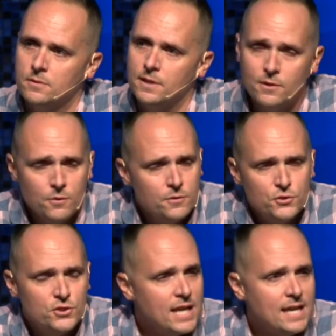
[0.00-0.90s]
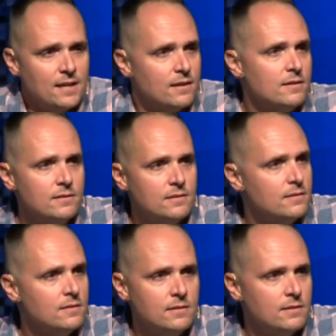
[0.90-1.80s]
They don't understand
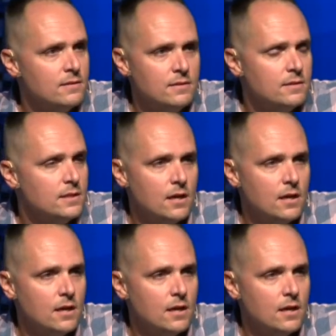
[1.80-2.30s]
the